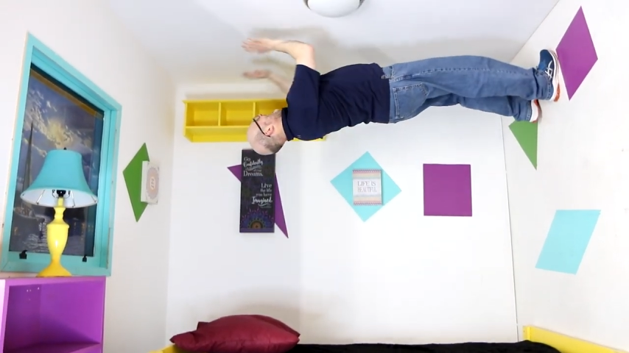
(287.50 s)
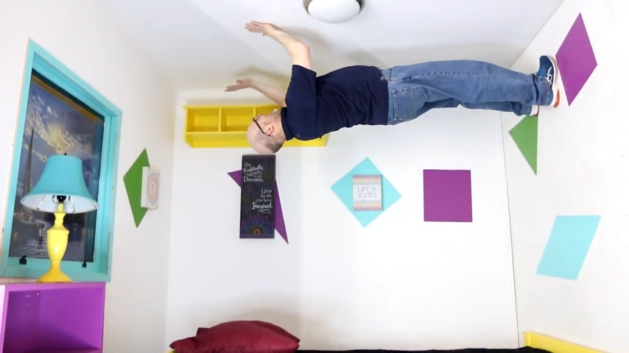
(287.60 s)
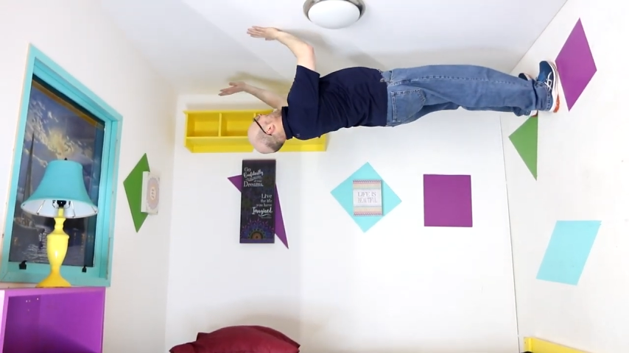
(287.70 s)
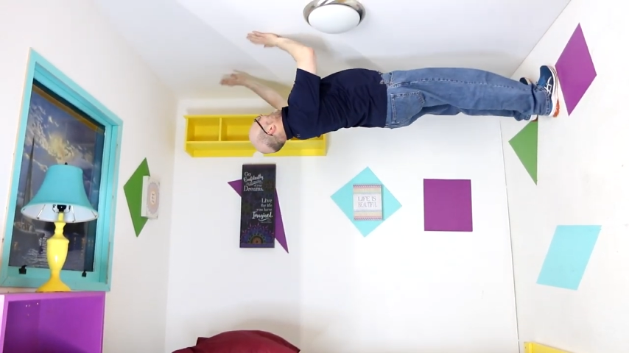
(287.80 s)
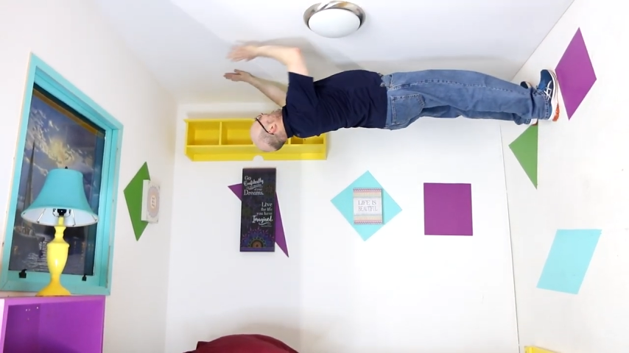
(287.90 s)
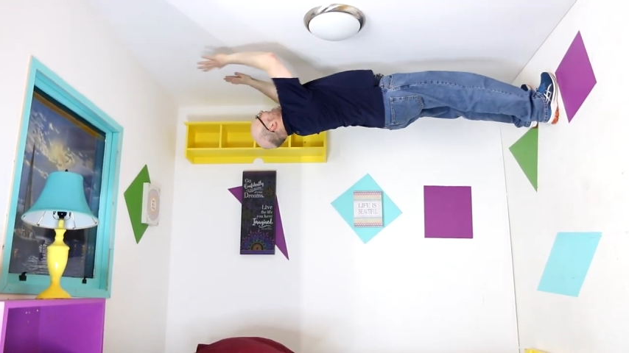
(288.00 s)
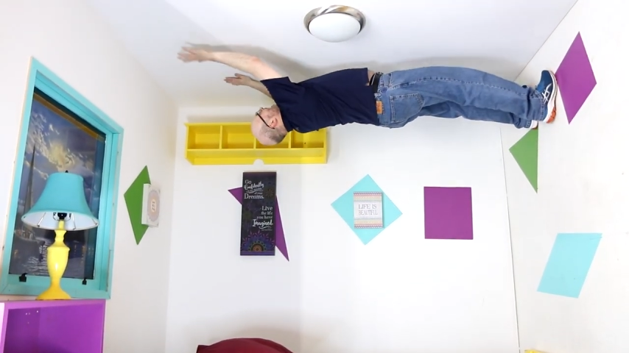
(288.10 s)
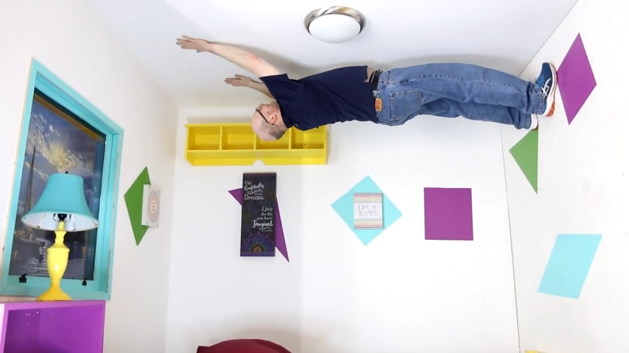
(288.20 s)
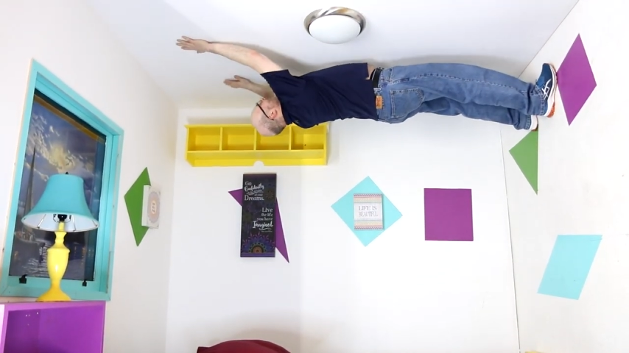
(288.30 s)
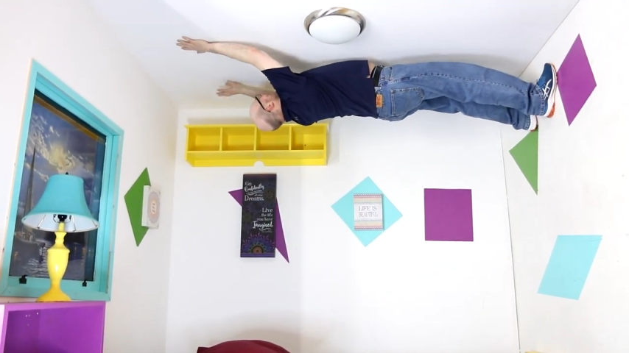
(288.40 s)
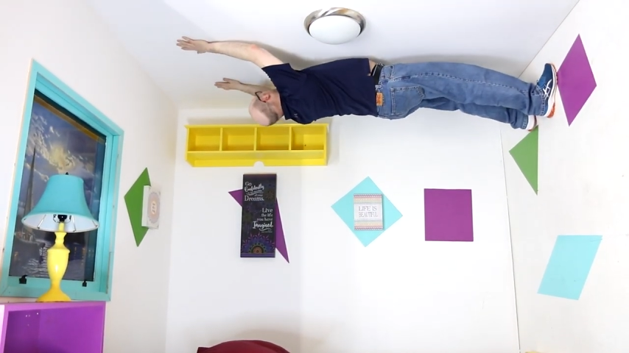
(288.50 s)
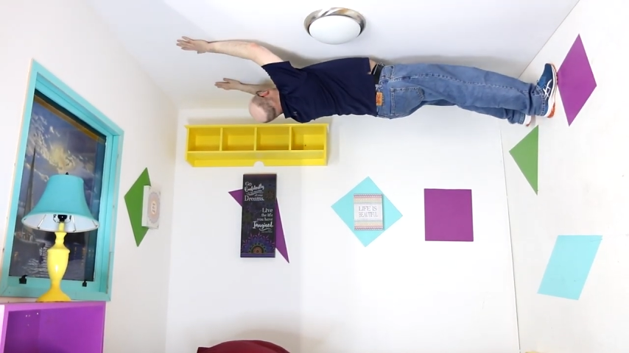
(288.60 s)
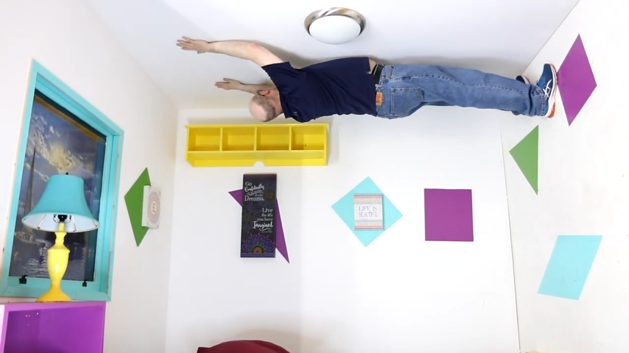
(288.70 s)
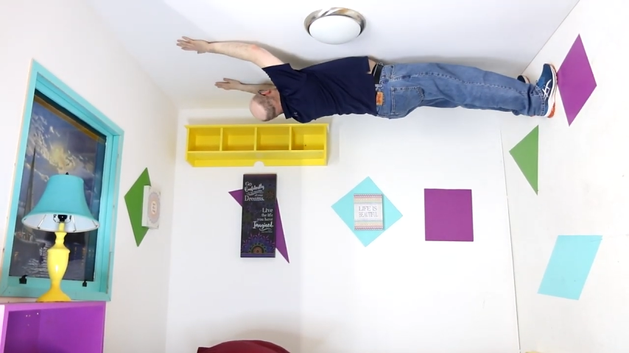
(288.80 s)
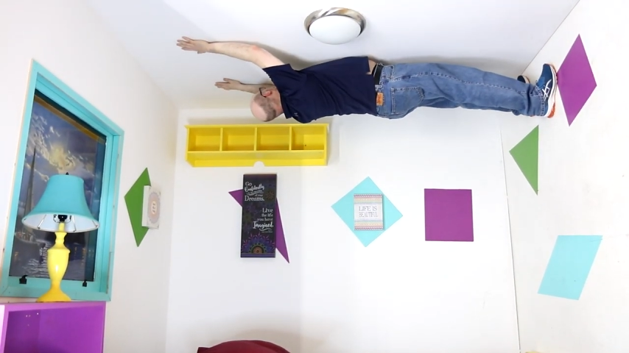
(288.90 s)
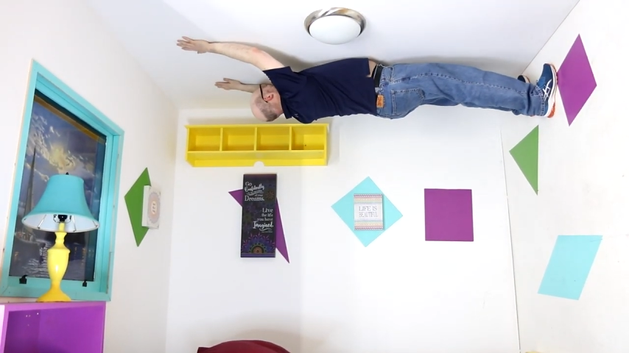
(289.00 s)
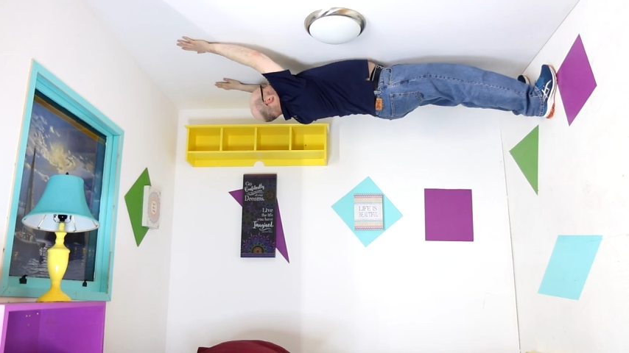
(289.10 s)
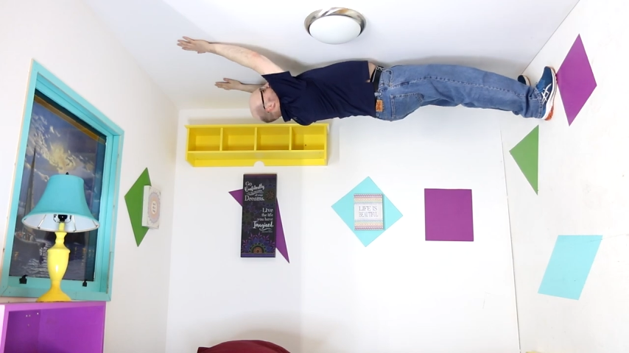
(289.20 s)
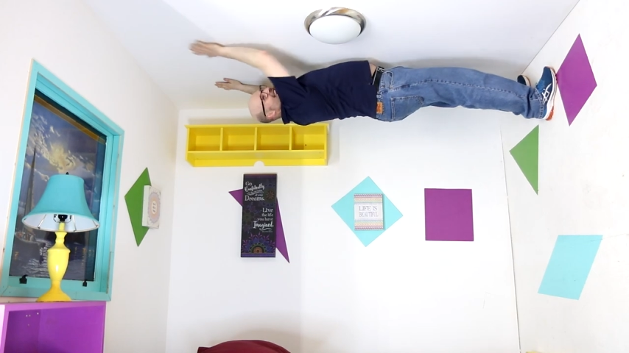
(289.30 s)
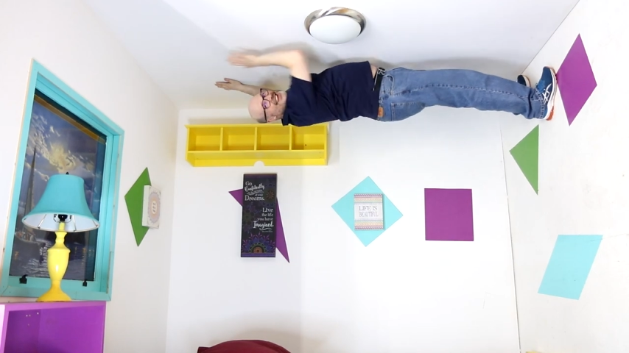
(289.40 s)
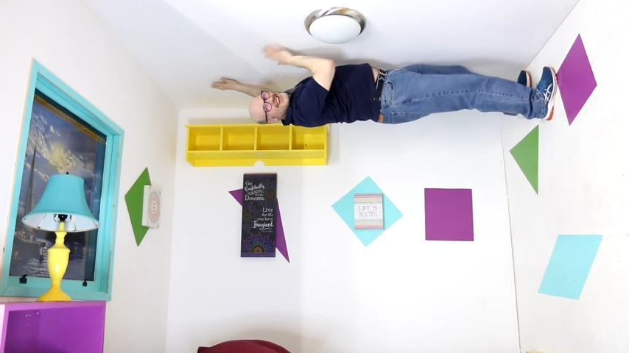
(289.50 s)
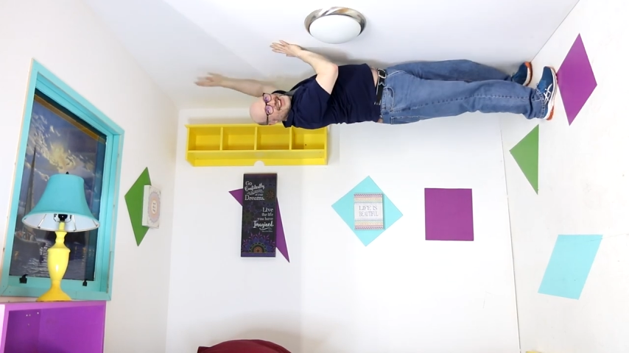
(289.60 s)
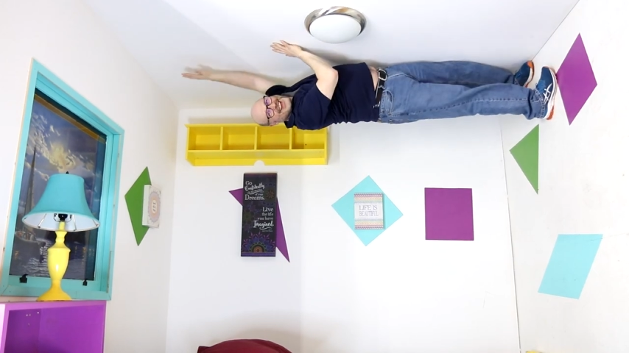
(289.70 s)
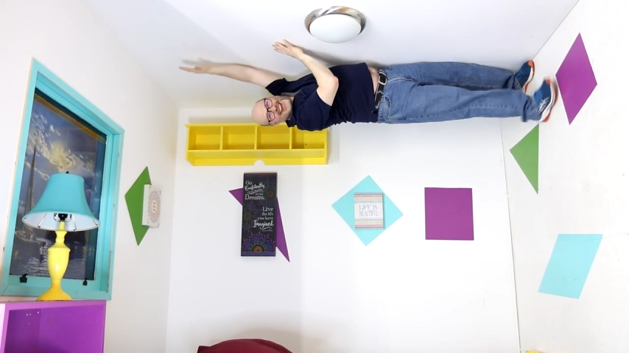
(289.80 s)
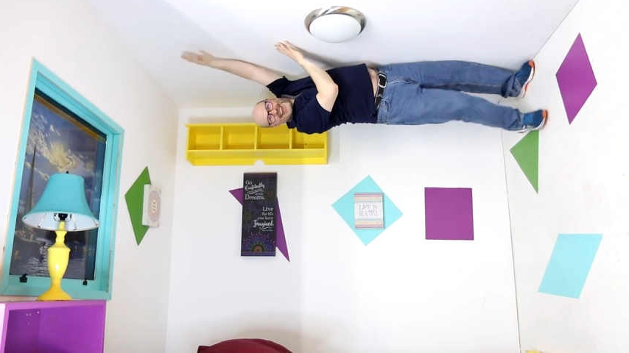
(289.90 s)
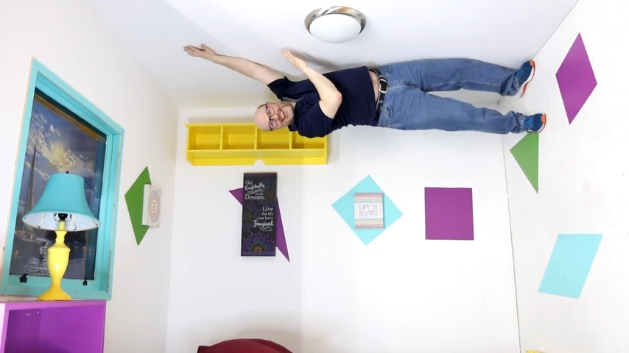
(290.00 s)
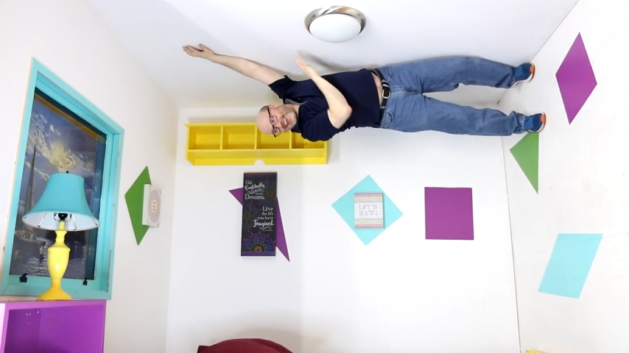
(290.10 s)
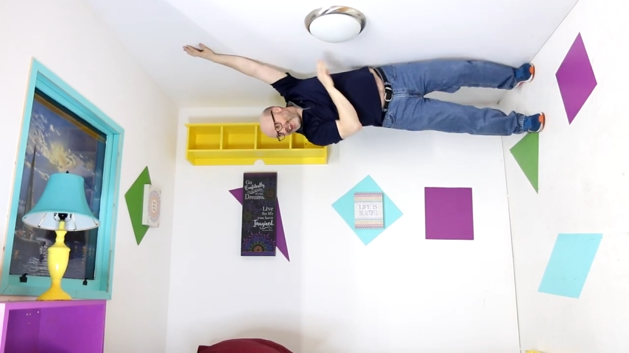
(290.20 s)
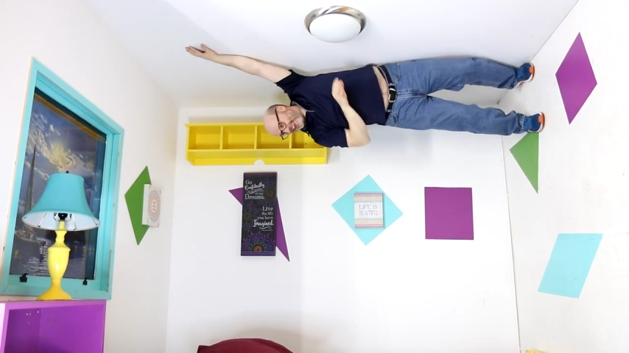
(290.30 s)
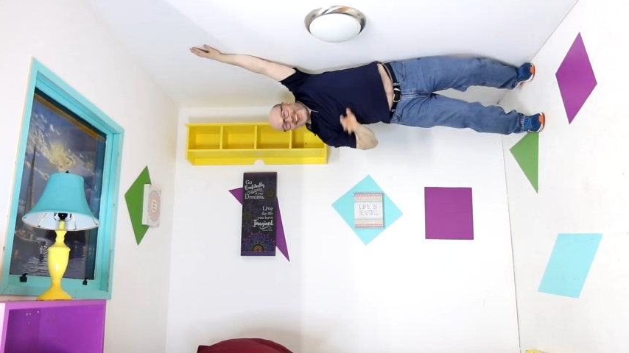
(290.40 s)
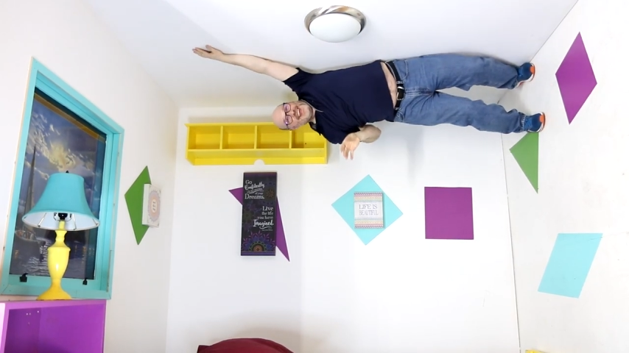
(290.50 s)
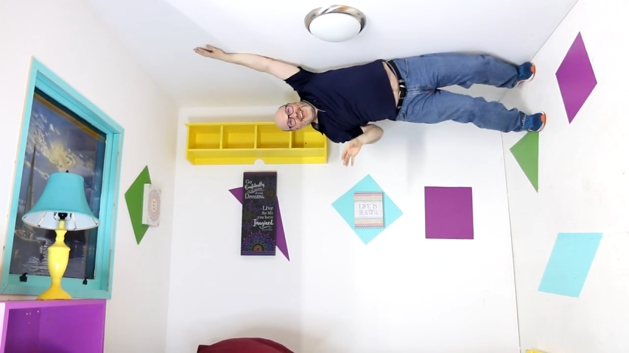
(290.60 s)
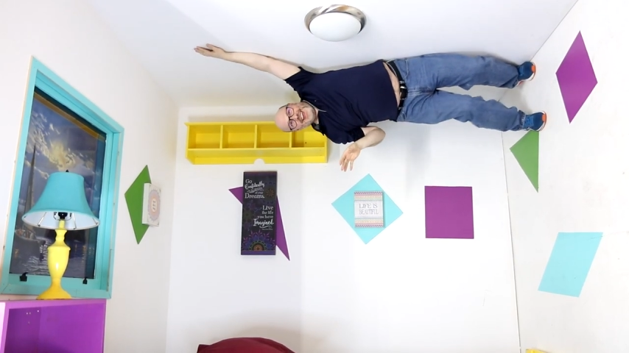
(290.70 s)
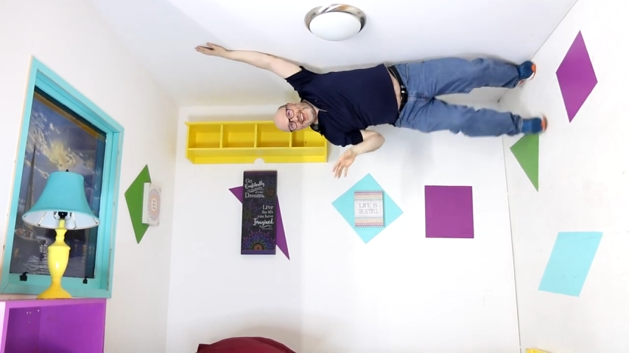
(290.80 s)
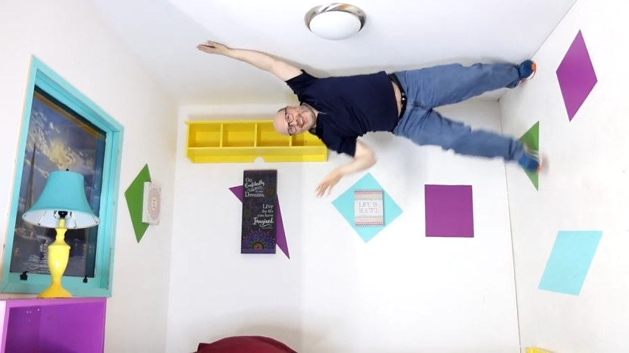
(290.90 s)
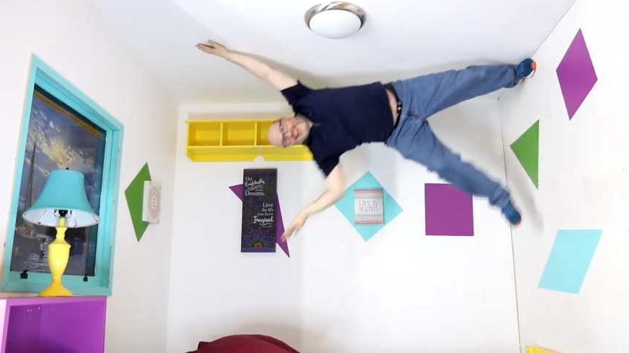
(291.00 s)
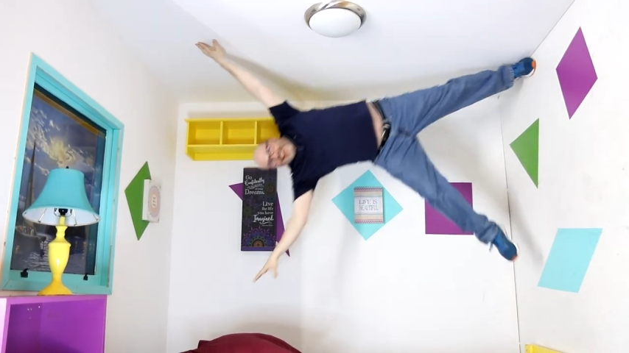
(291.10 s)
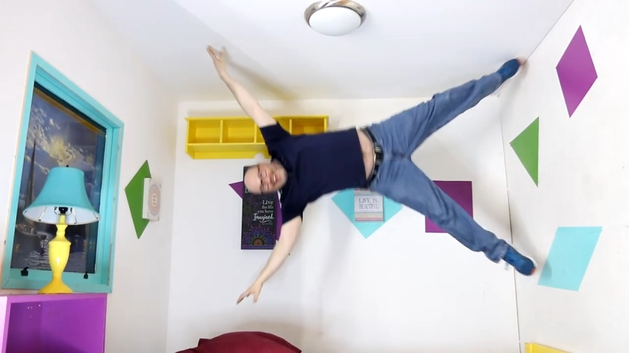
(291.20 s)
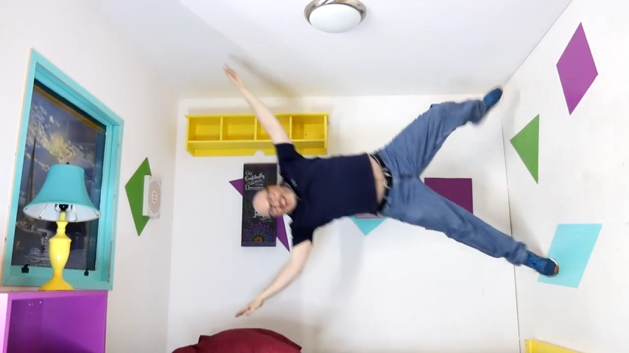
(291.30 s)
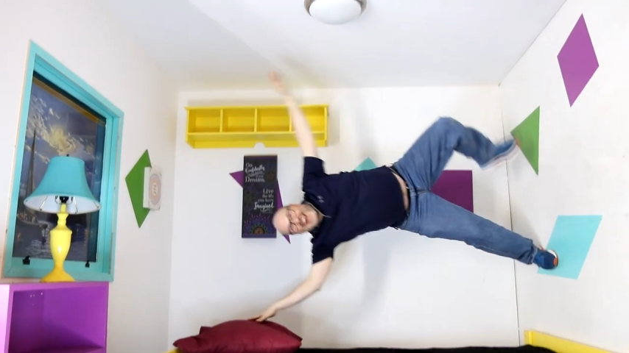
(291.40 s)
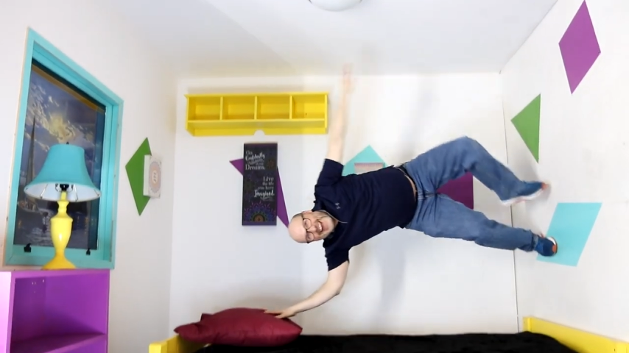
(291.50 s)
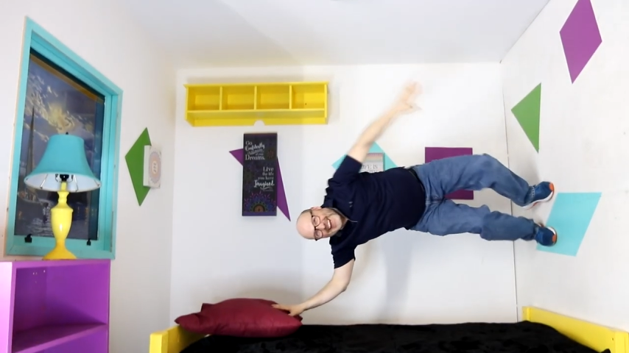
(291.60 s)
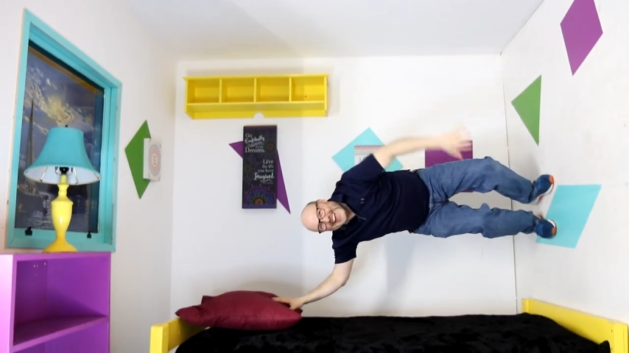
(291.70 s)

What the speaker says: Nobody's mouth can be seen.